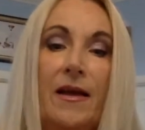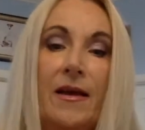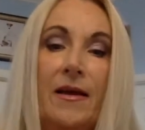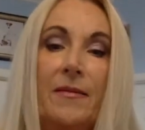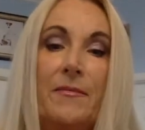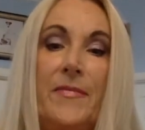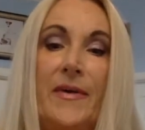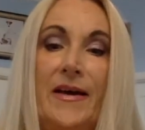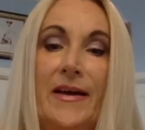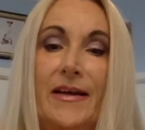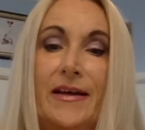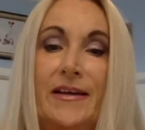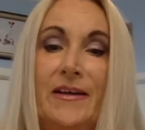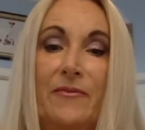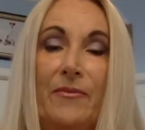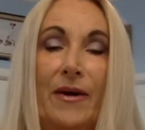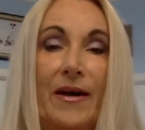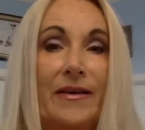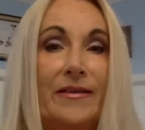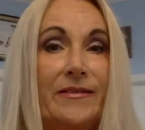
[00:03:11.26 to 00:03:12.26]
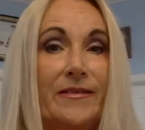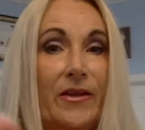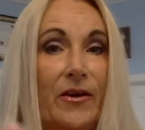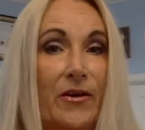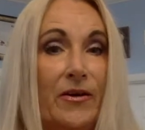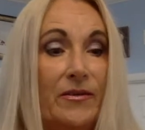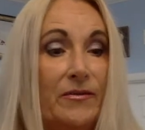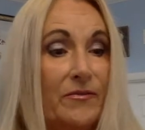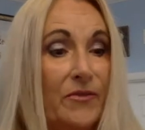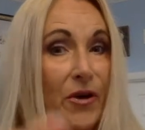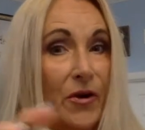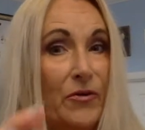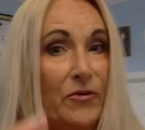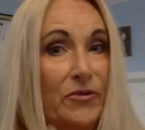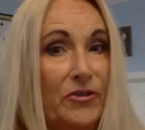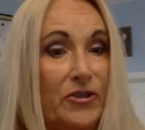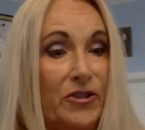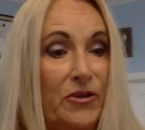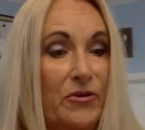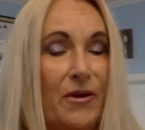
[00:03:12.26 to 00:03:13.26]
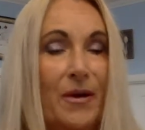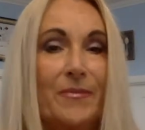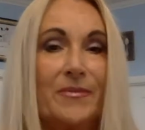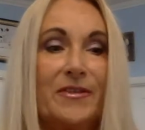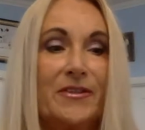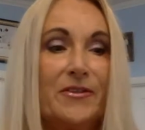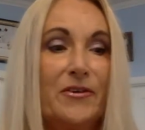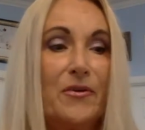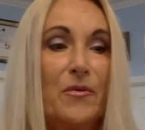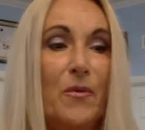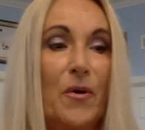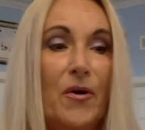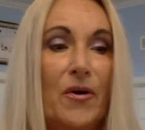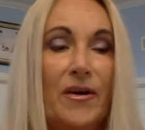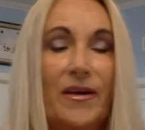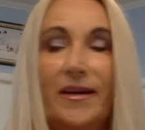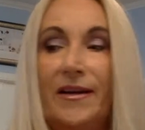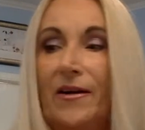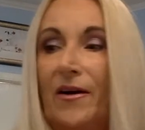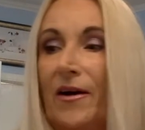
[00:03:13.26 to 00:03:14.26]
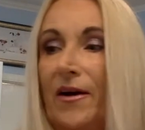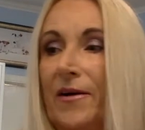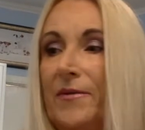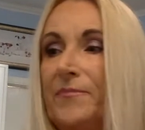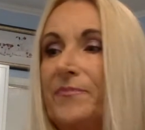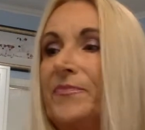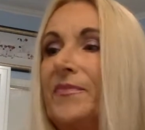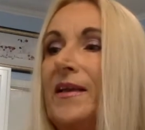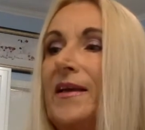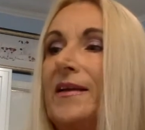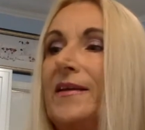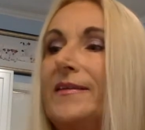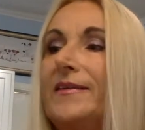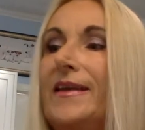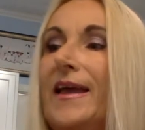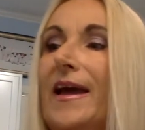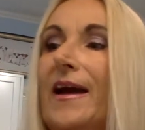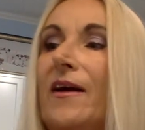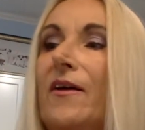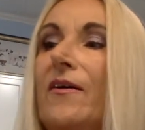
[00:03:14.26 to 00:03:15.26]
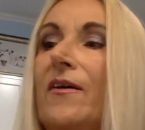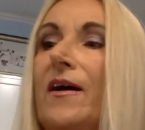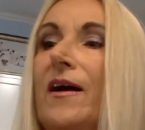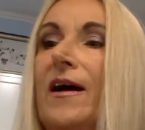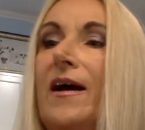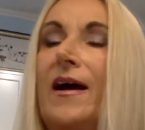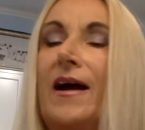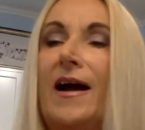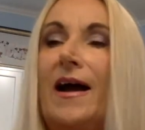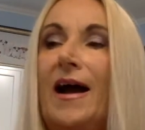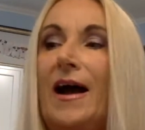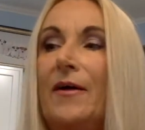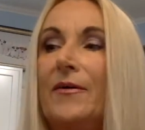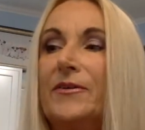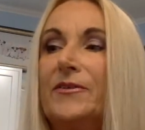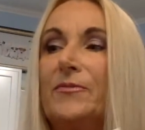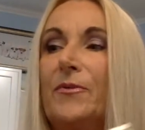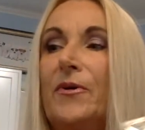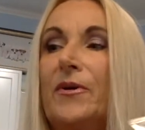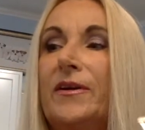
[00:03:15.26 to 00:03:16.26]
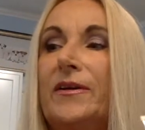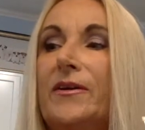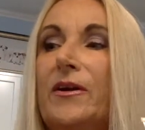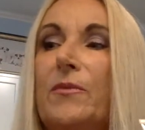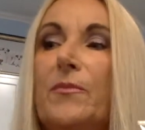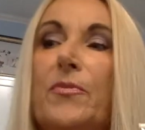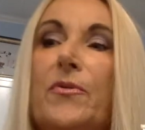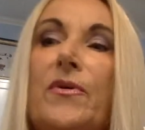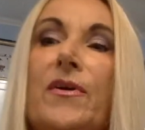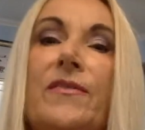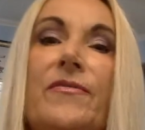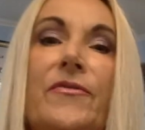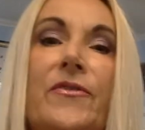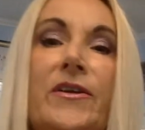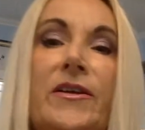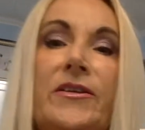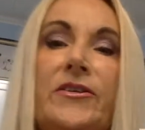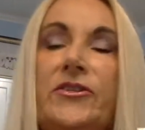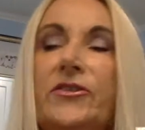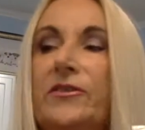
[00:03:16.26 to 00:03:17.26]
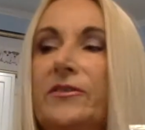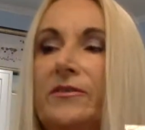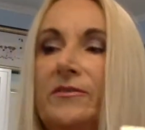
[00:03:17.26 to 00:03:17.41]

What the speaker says: But anyways, those two I'm still working on. Now, I was working on Preference,